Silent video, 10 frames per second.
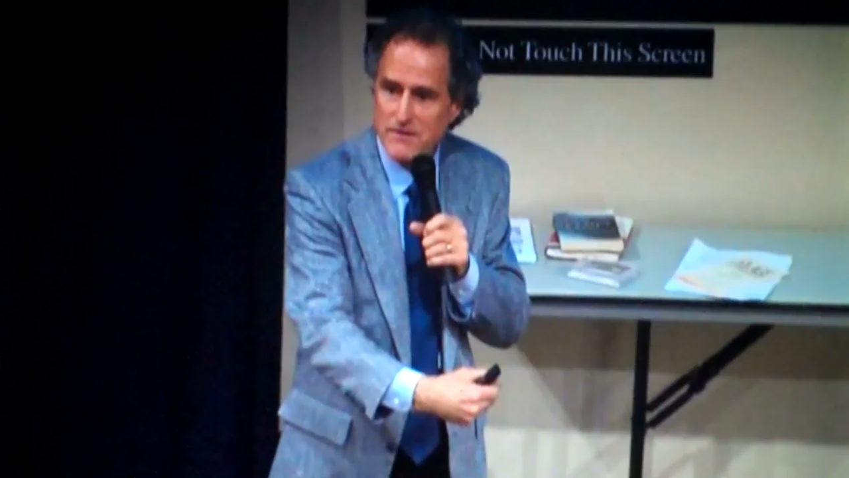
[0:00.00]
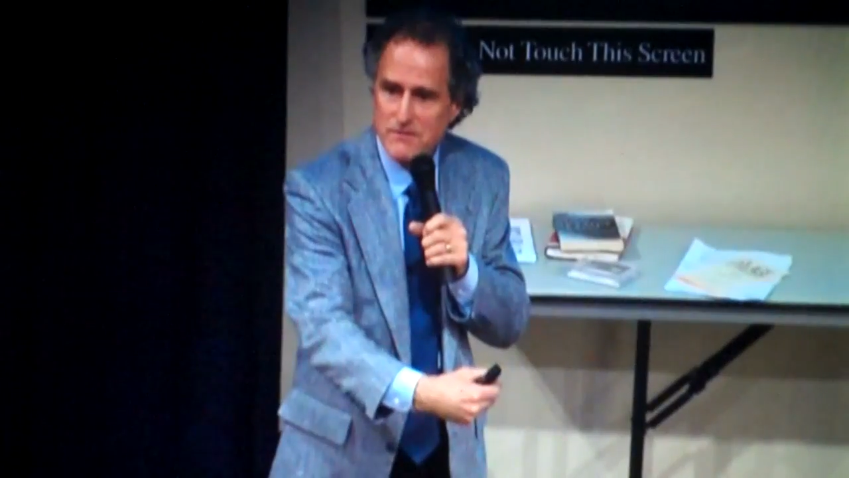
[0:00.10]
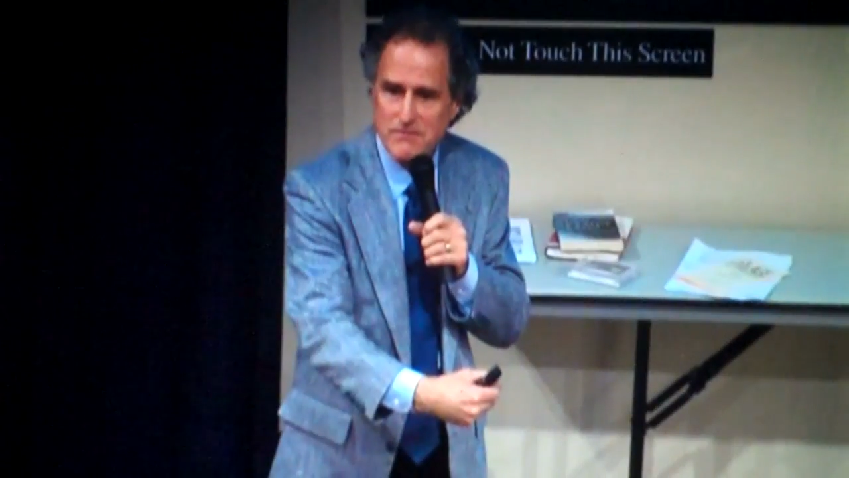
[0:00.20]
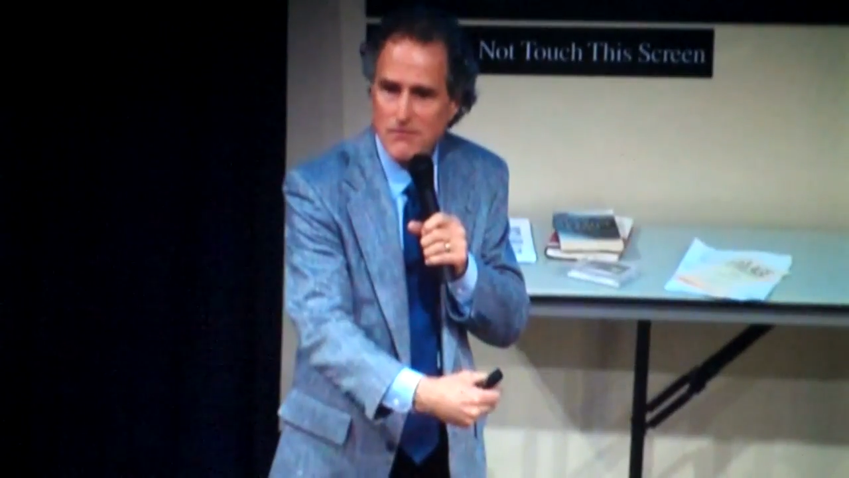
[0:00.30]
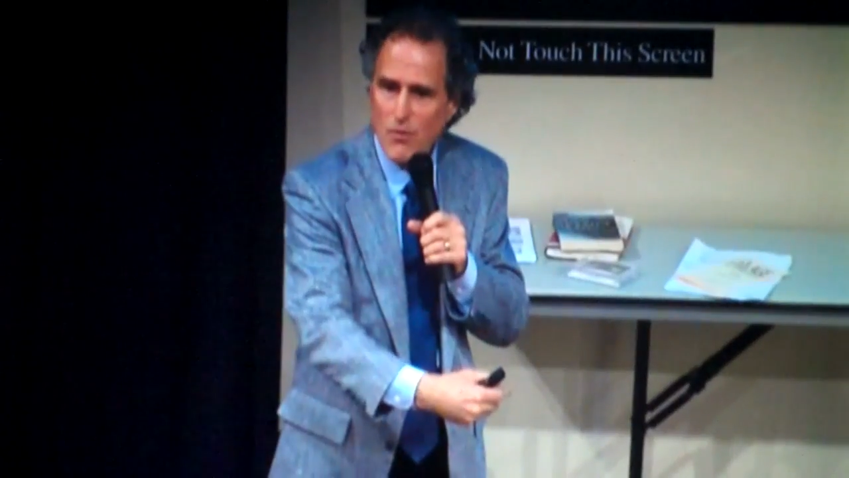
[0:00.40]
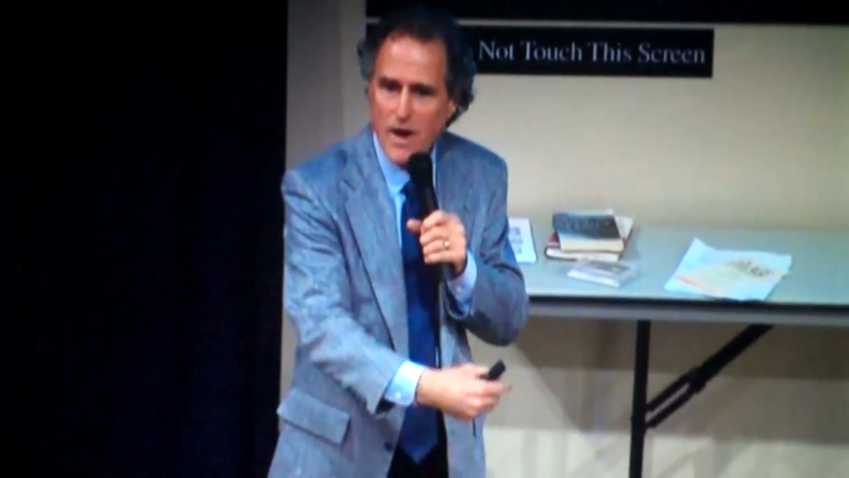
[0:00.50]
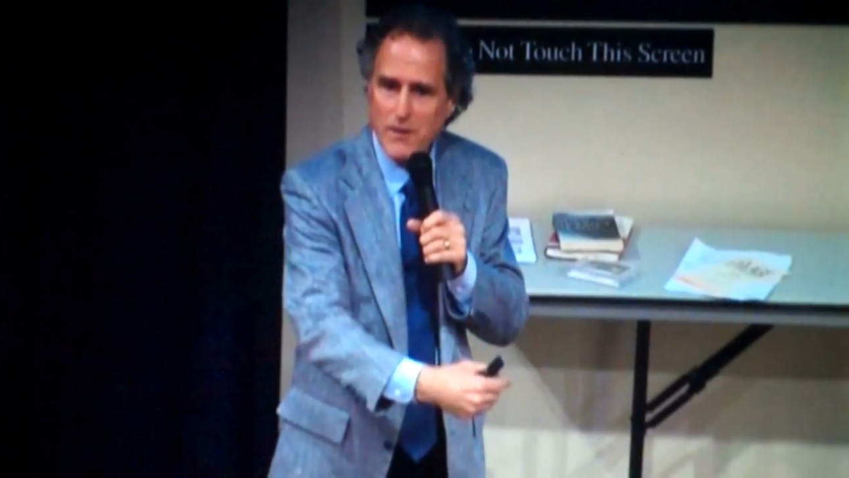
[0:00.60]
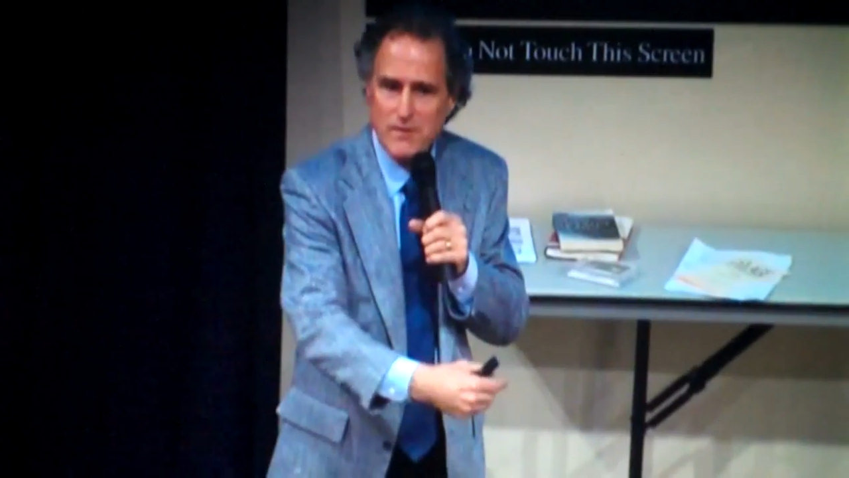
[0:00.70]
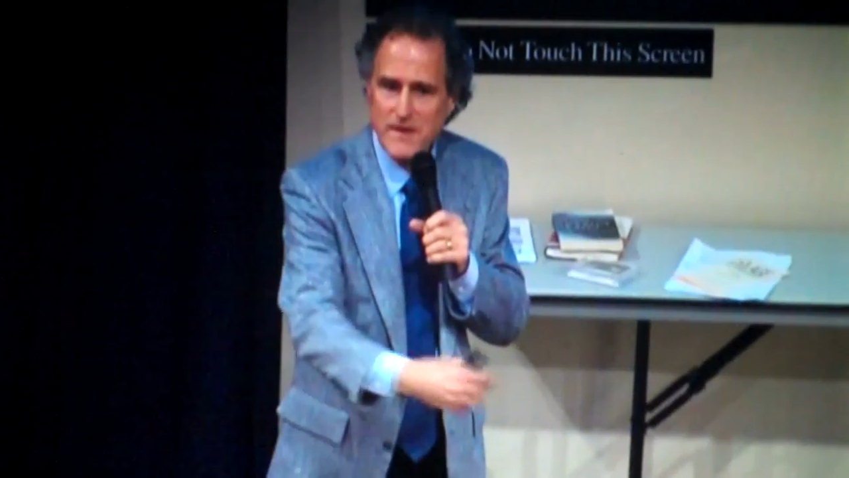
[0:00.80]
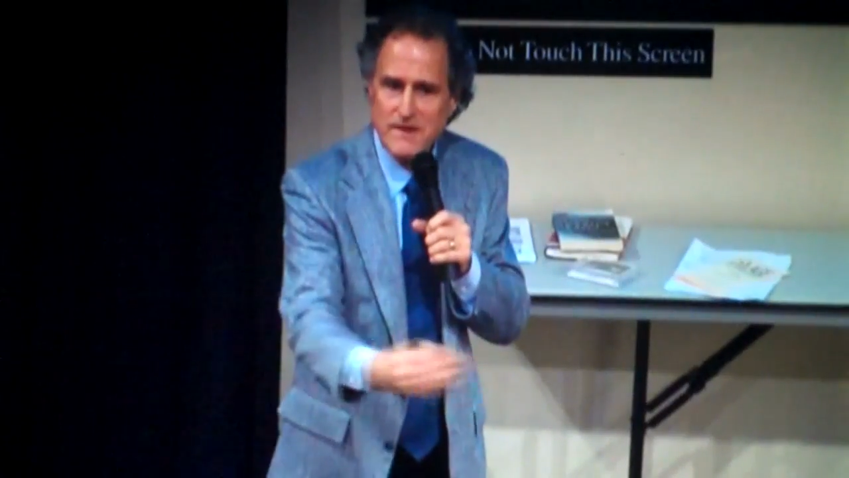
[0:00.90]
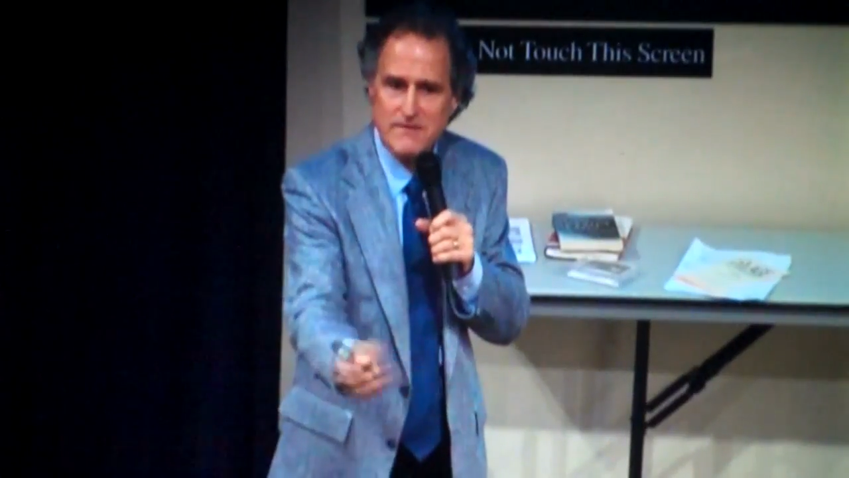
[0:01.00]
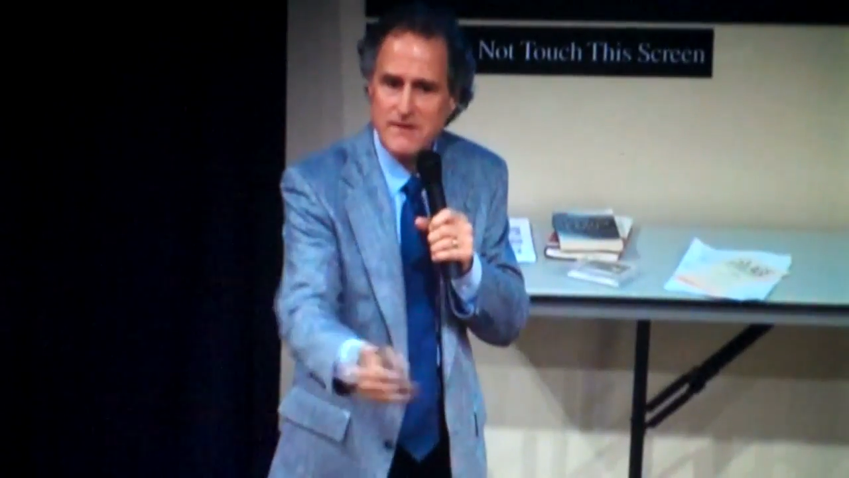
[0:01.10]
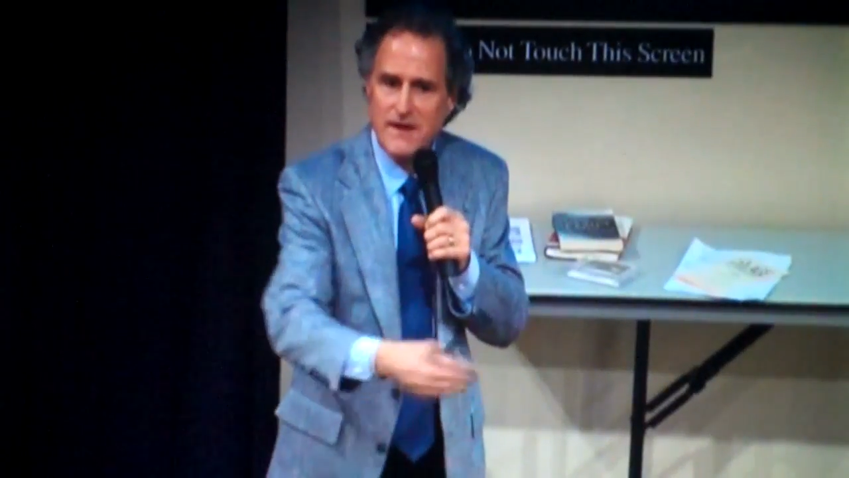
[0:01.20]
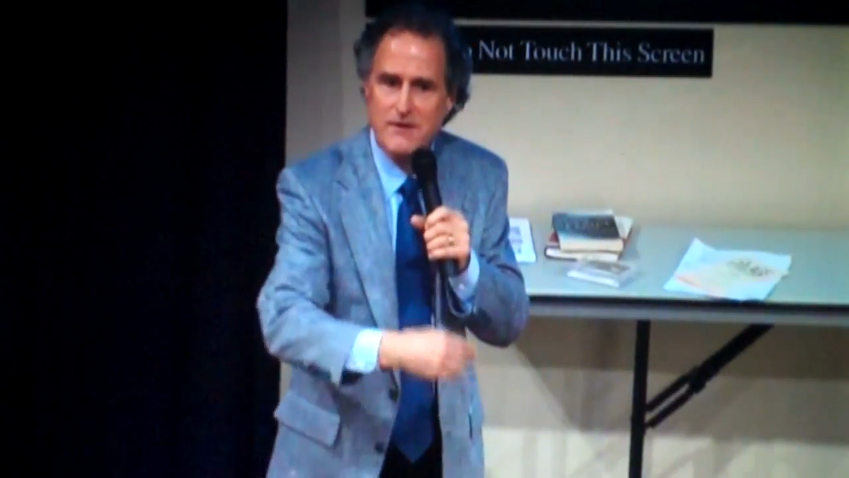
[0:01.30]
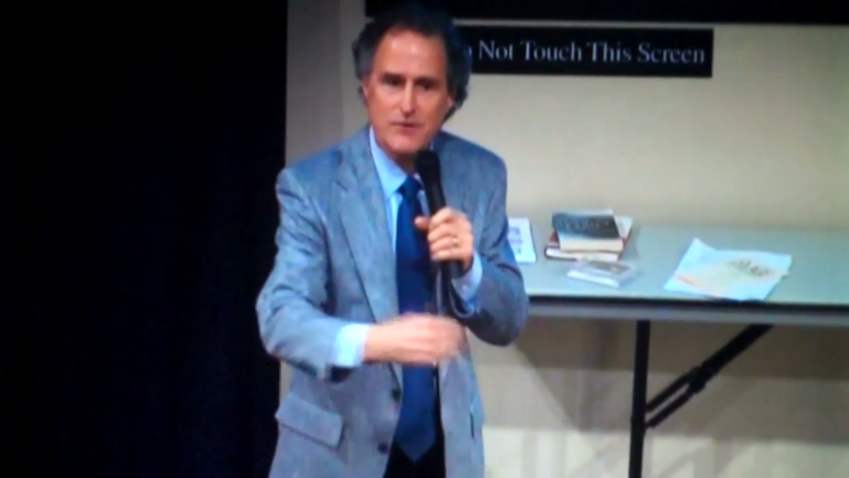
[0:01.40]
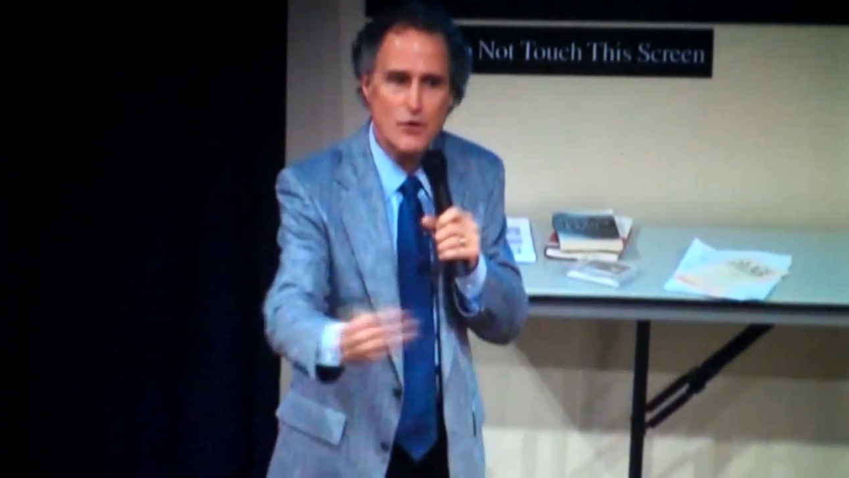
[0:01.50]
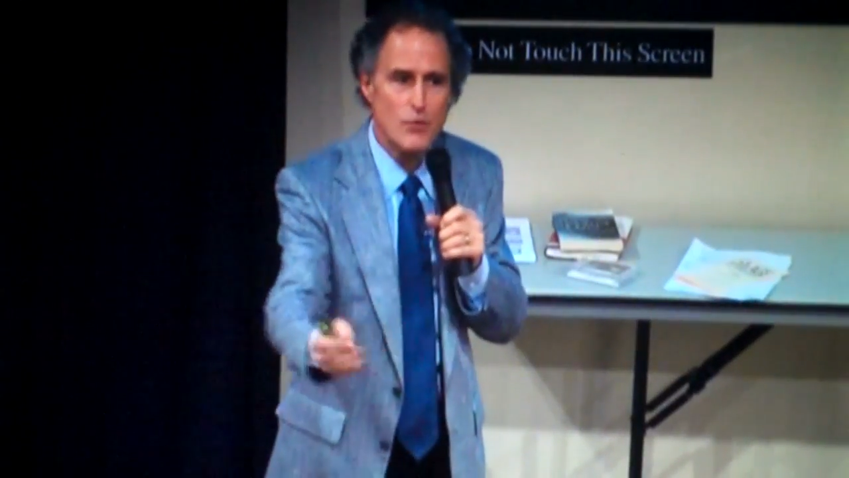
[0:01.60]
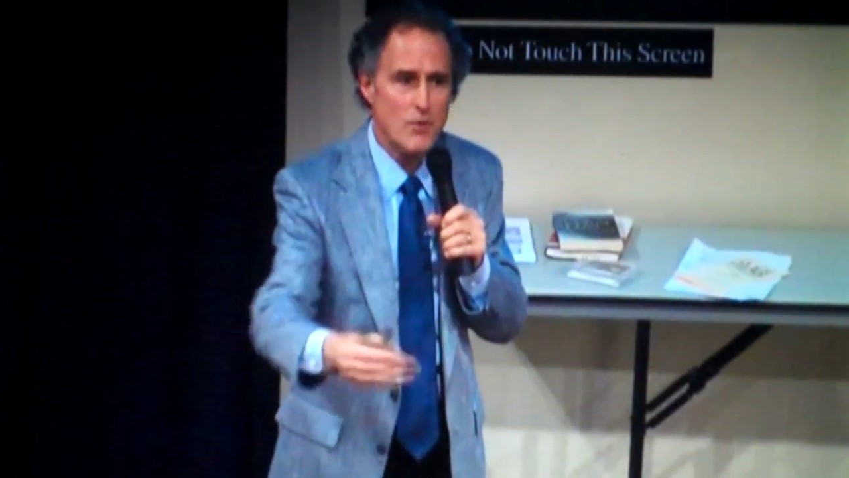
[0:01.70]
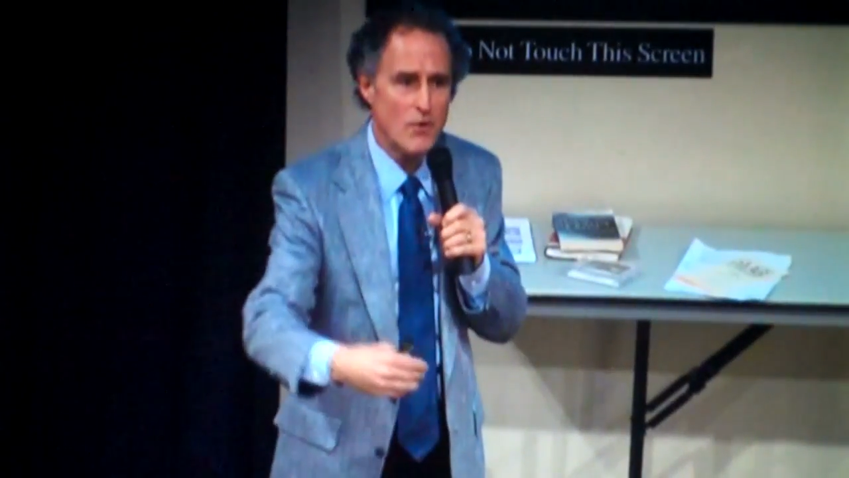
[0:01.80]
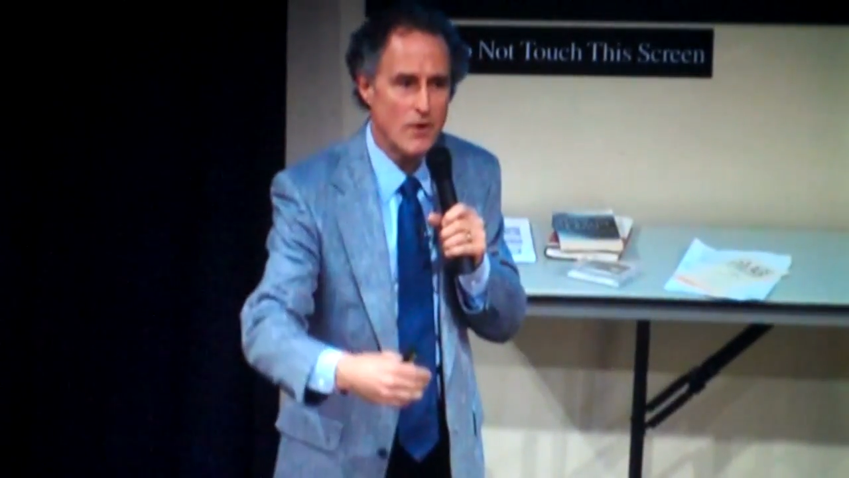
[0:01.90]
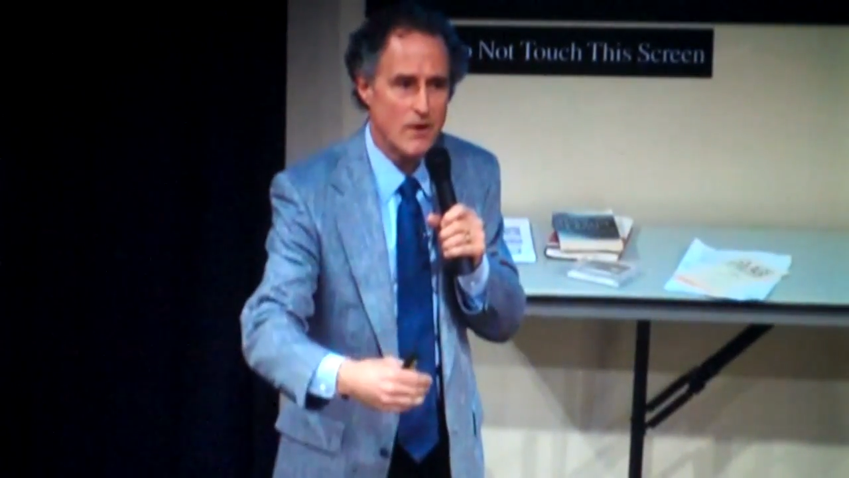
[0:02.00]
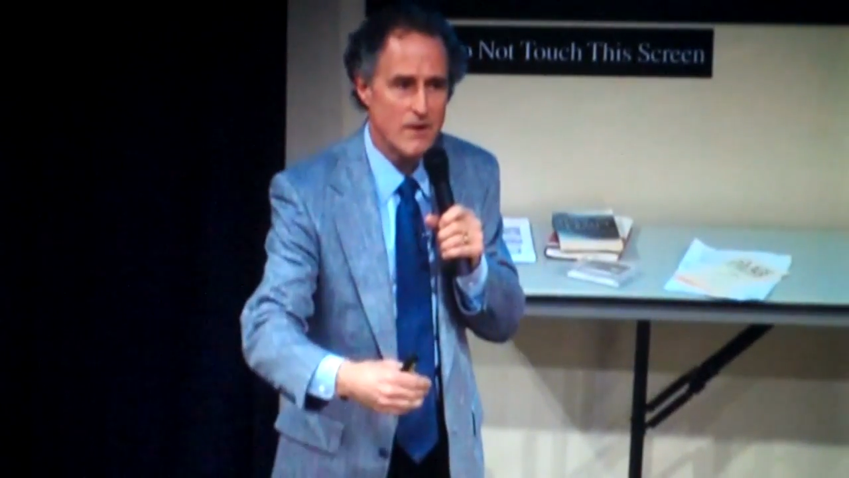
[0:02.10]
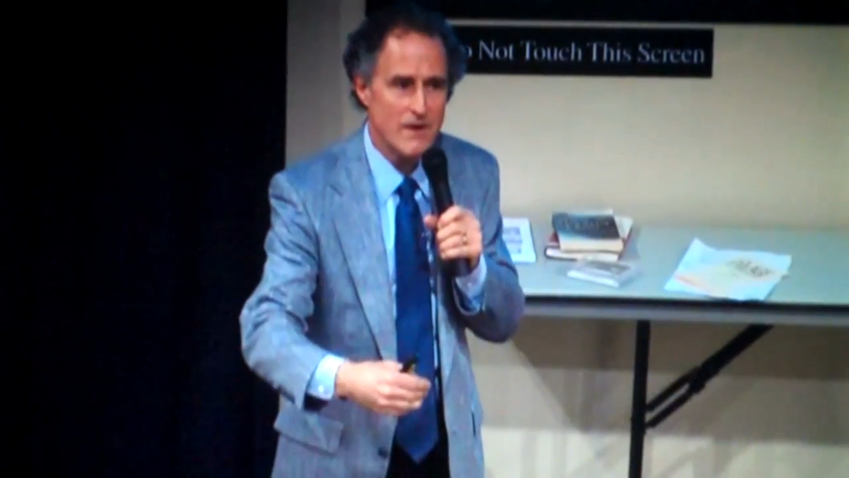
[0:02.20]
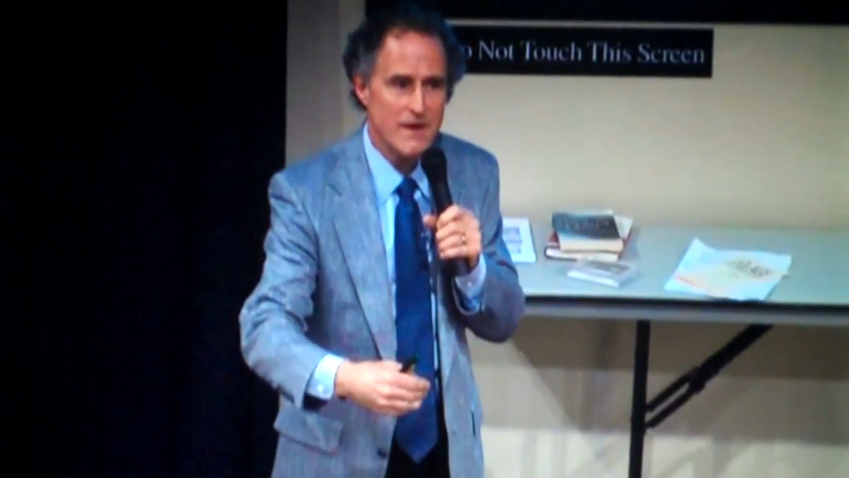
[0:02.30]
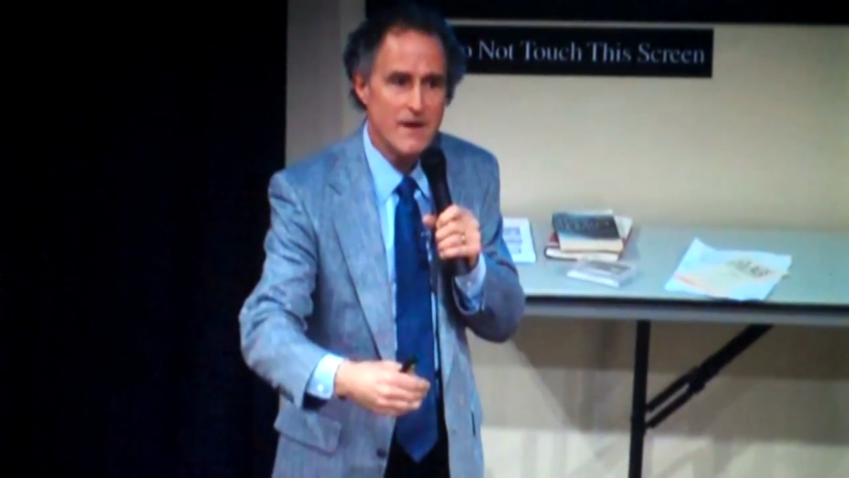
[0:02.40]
miles. Why would they design it to go more?